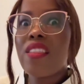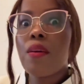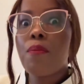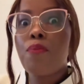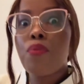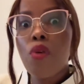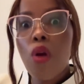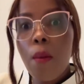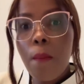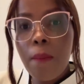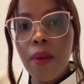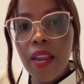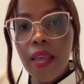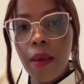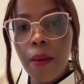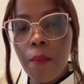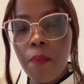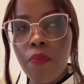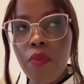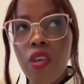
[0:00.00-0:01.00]
the
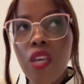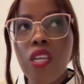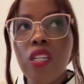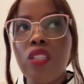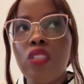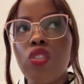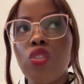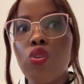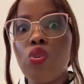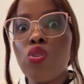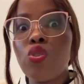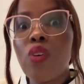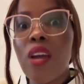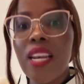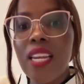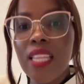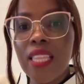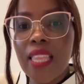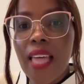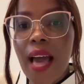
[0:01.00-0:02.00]
problem is
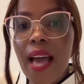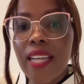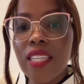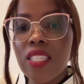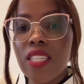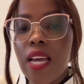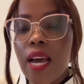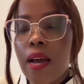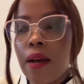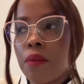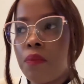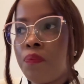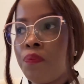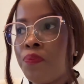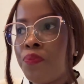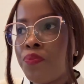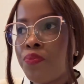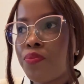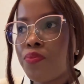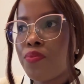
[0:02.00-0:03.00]
usually that
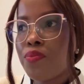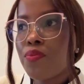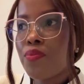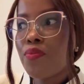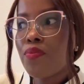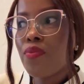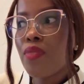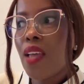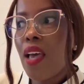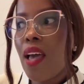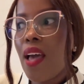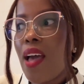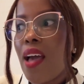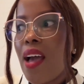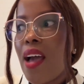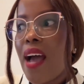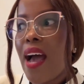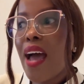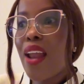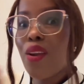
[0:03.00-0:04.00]

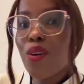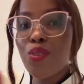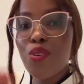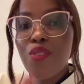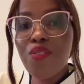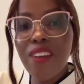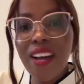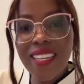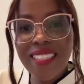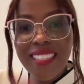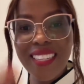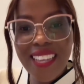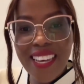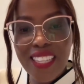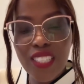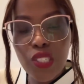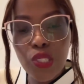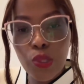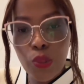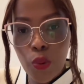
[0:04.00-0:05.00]
a lot of us
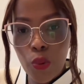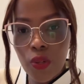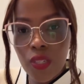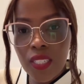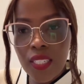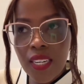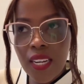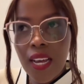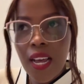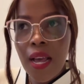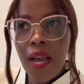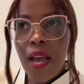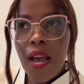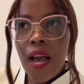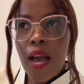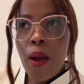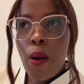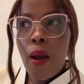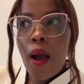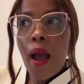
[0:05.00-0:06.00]
get sold
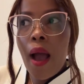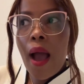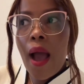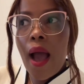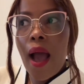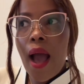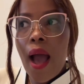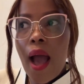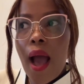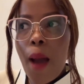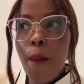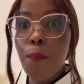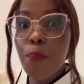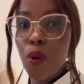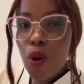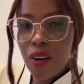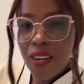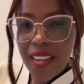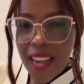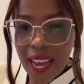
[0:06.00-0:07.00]

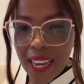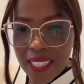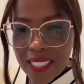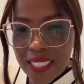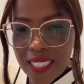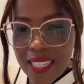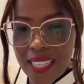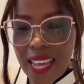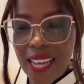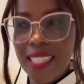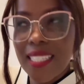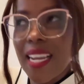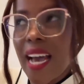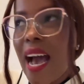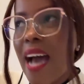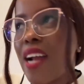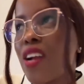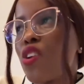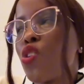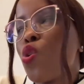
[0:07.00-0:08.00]
products that
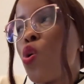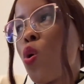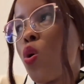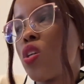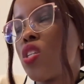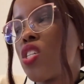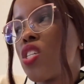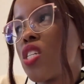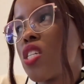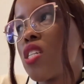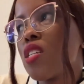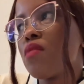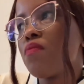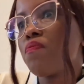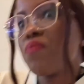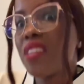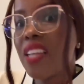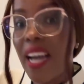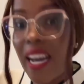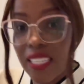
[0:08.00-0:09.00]
are not
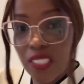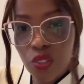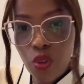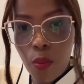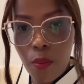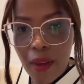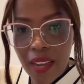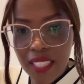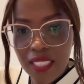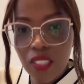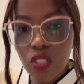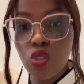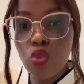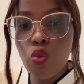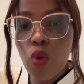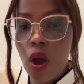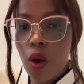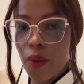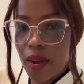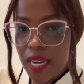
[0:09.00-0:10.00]
customized
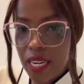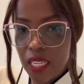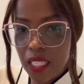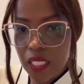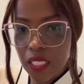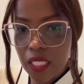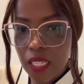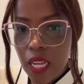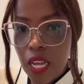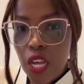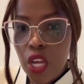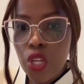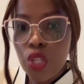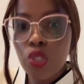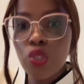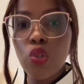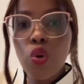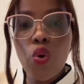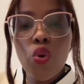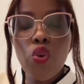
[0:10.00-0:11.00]
to our needs.
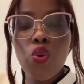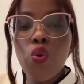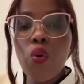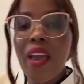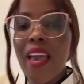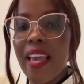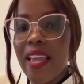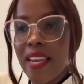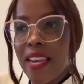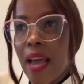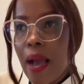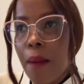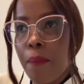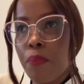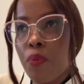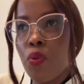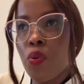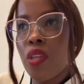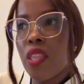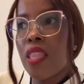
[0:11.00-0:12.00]
So you end
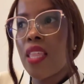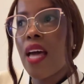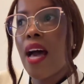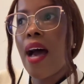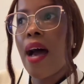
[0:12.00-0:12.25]
up with